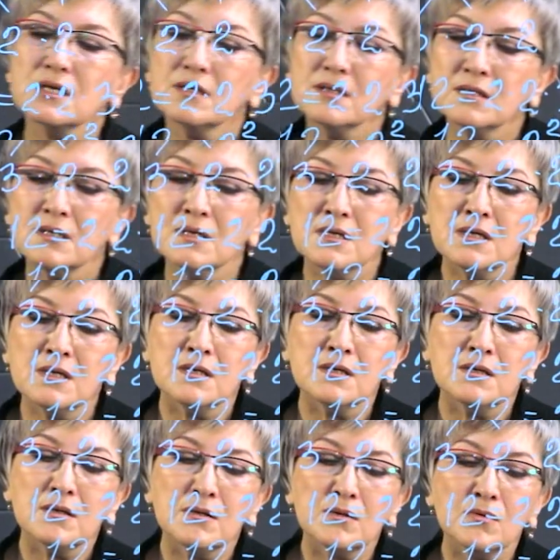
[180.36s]
12 and
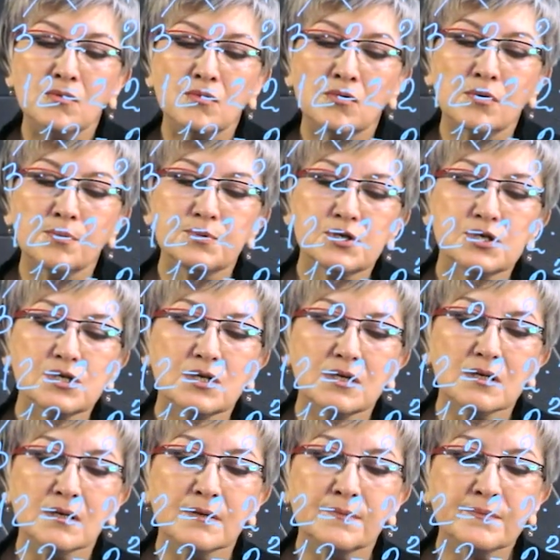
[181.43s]
18, what do I do,
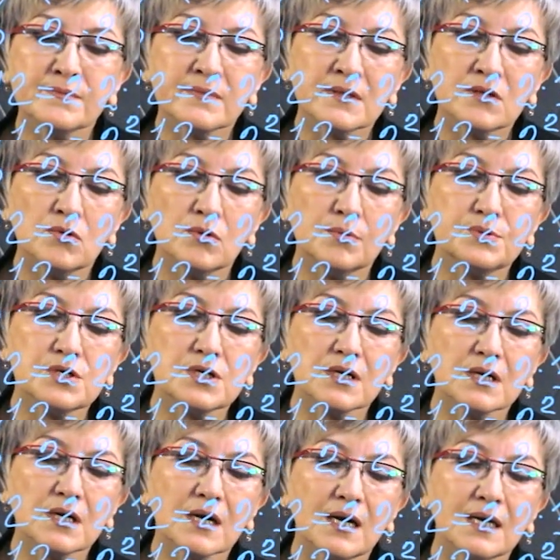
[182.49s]
guys? From this record,
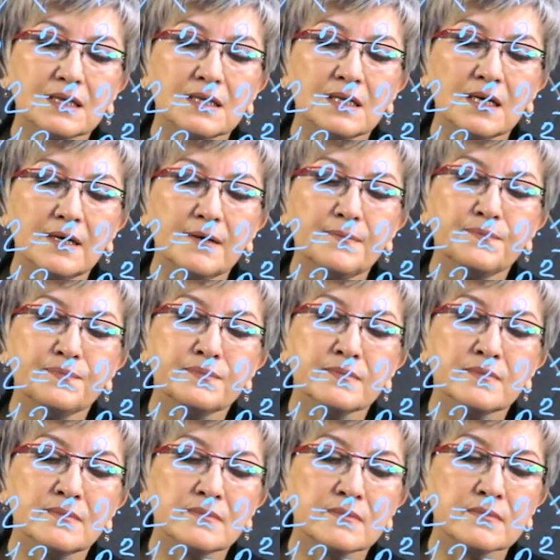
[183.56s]
I choose the numbers with
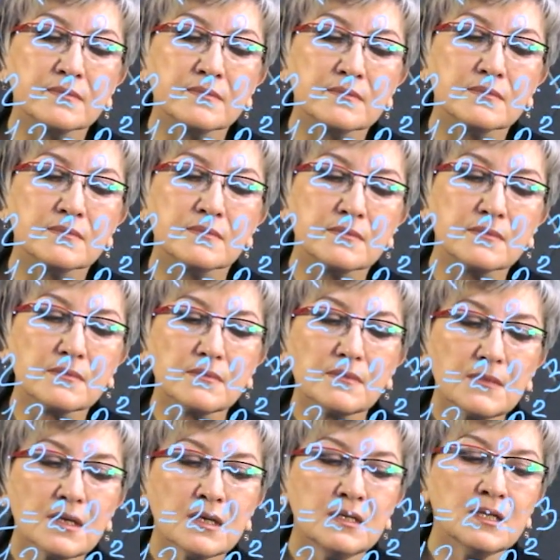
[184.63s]
the highest power.
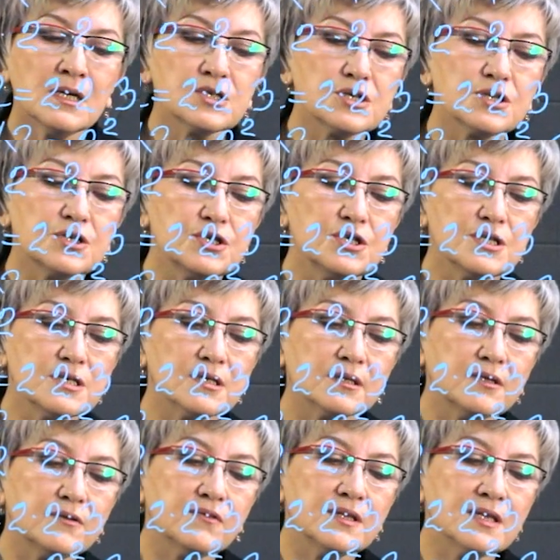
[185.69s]
So look here,
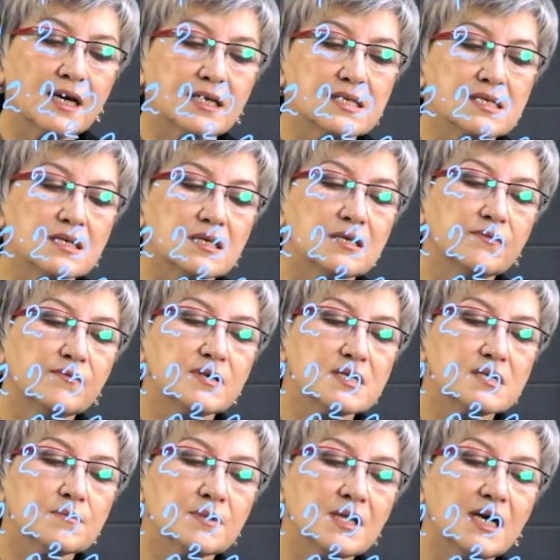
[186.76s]
2 squared, I write
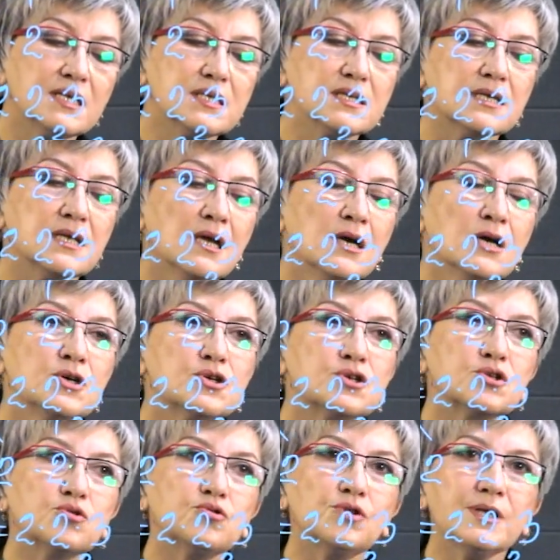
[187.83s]
down this number, I don't
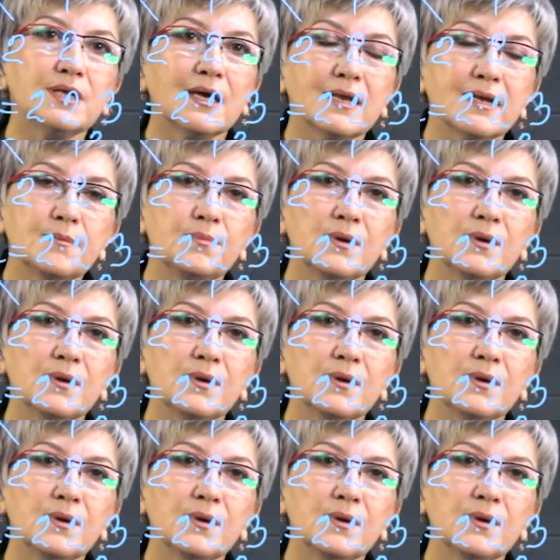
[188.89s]
need it now.